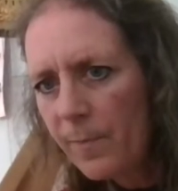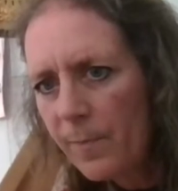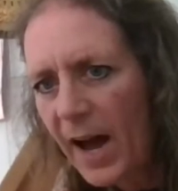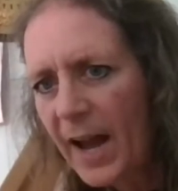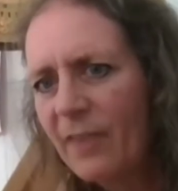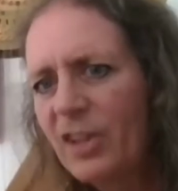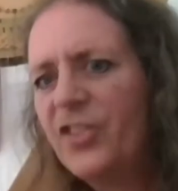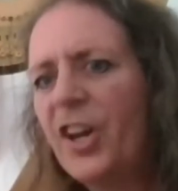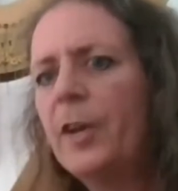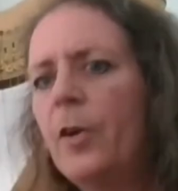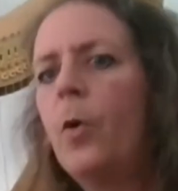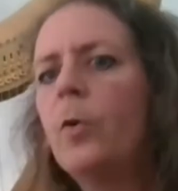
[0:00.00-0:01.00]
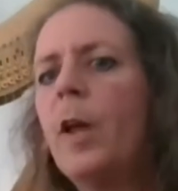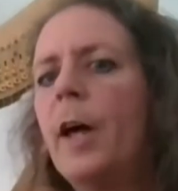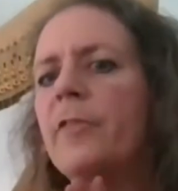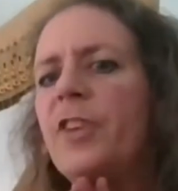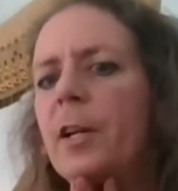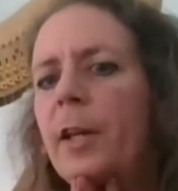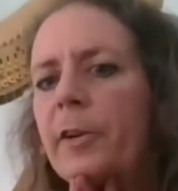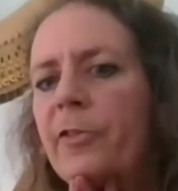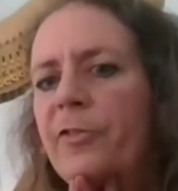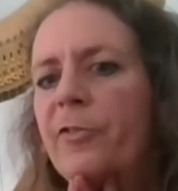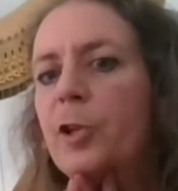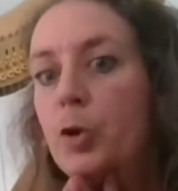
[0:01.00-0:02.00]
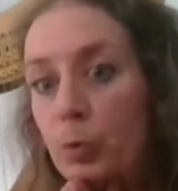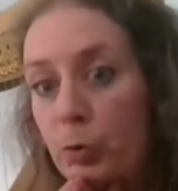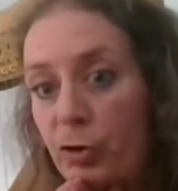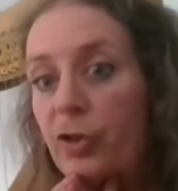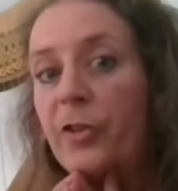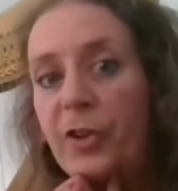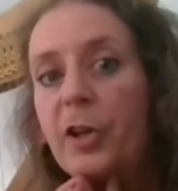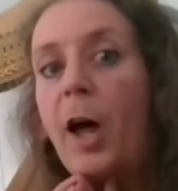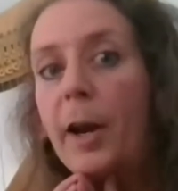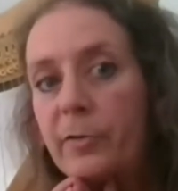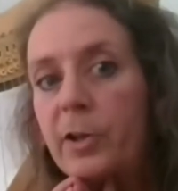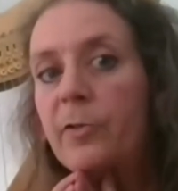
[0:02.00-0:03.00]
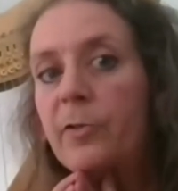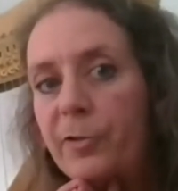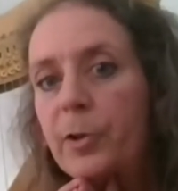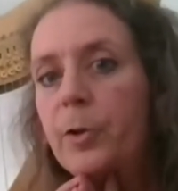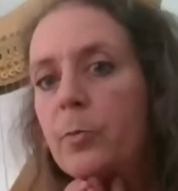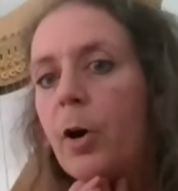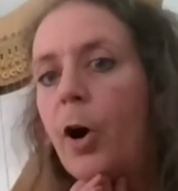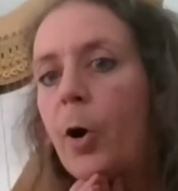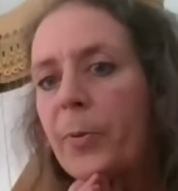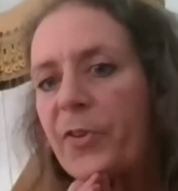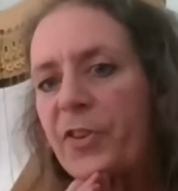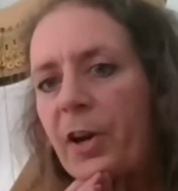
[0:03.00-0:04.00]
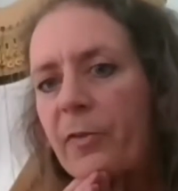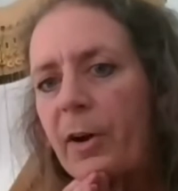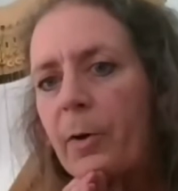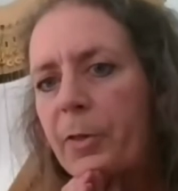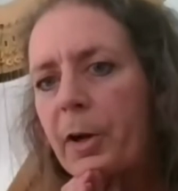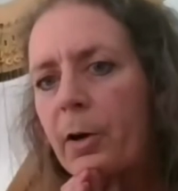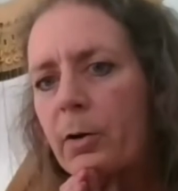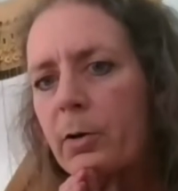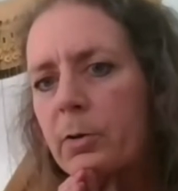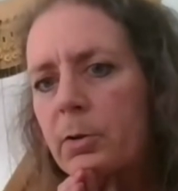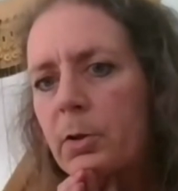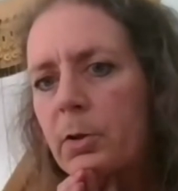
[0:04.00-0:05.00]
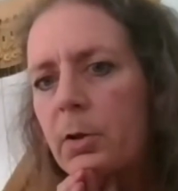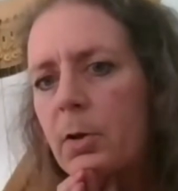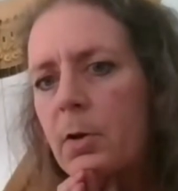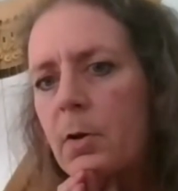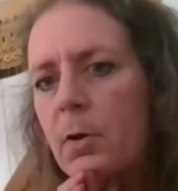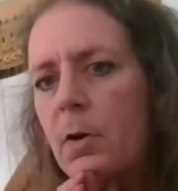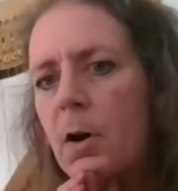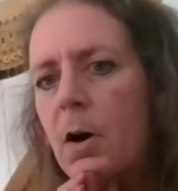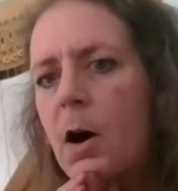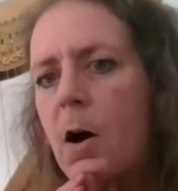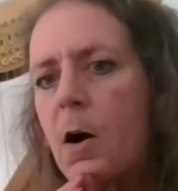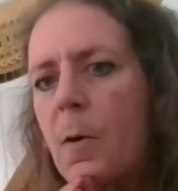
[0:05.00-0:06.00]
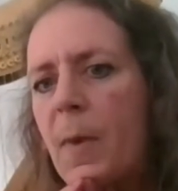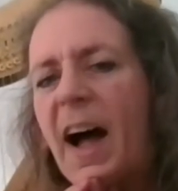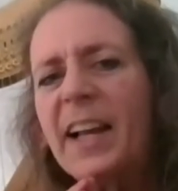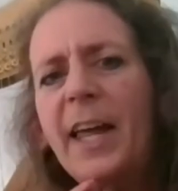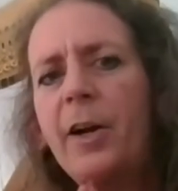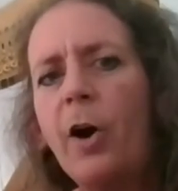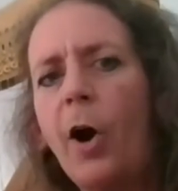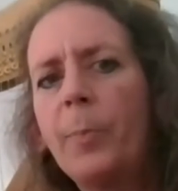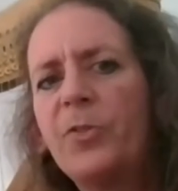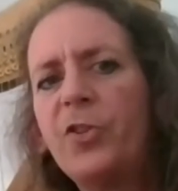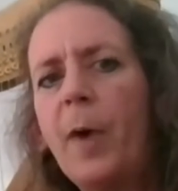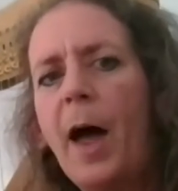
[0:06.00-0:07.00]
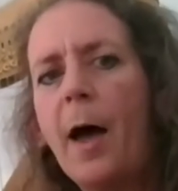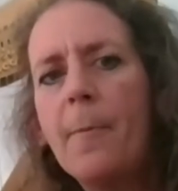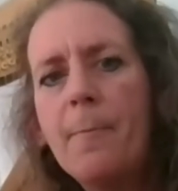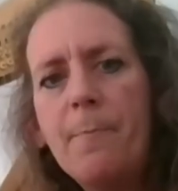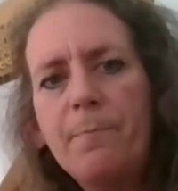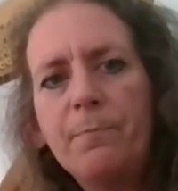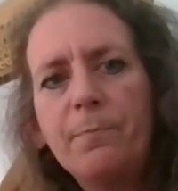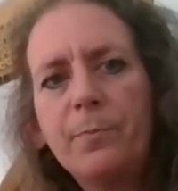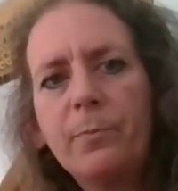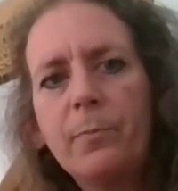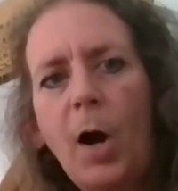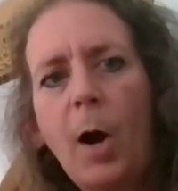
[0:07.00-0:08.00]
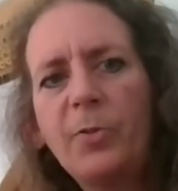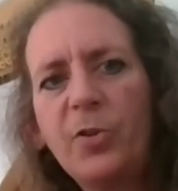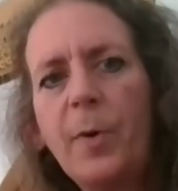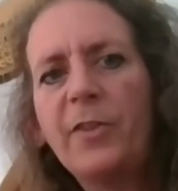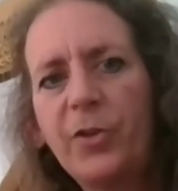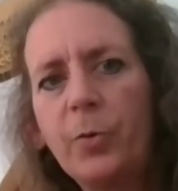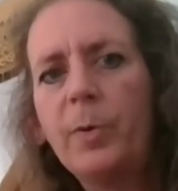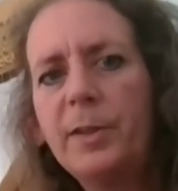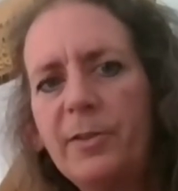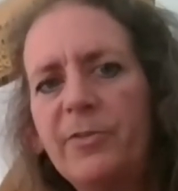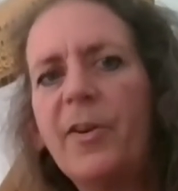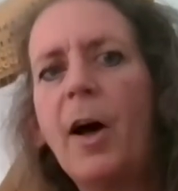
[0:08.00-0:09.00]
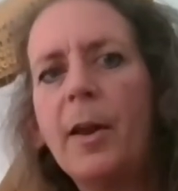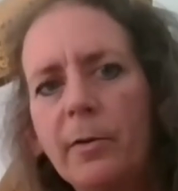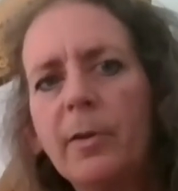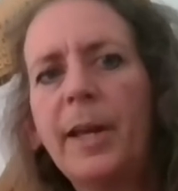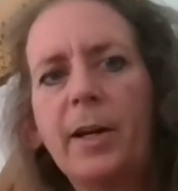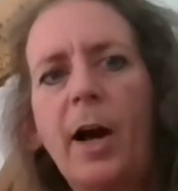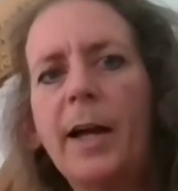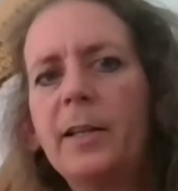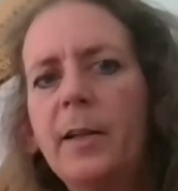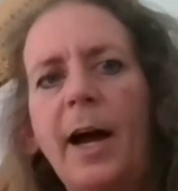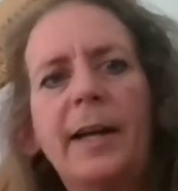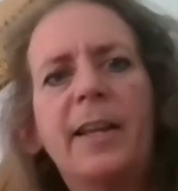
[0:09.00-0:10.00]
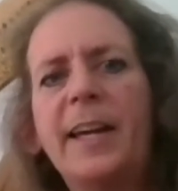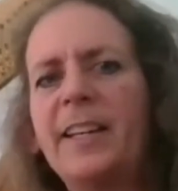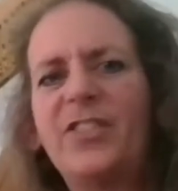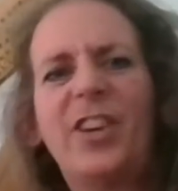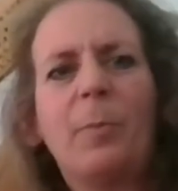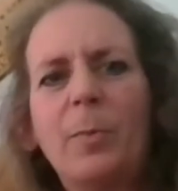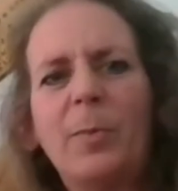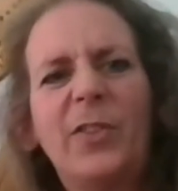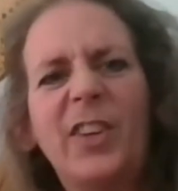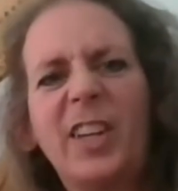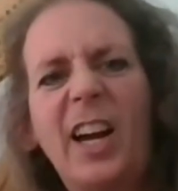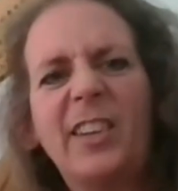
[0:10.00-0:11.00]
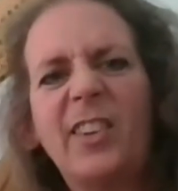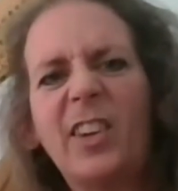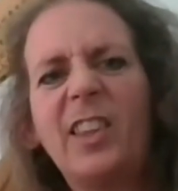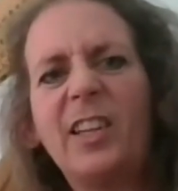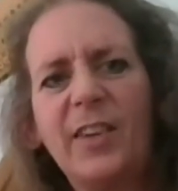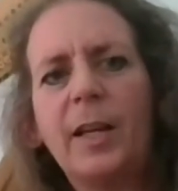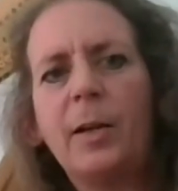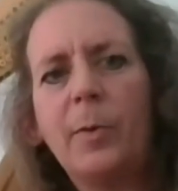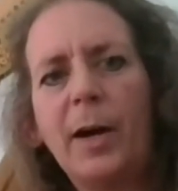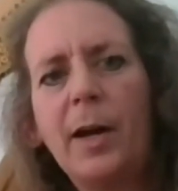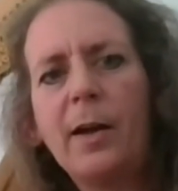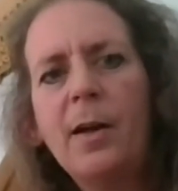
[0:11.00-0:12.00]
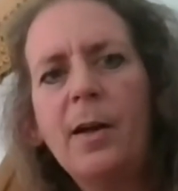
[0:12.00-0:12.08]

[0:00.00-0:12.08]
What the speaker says: haven't done a whole lot. I've done a lot of flute. There's a lot of good flute harp stuff out there. I like harp duet. Harp duets are really fun. Like I like chamber music kinds of things anyway.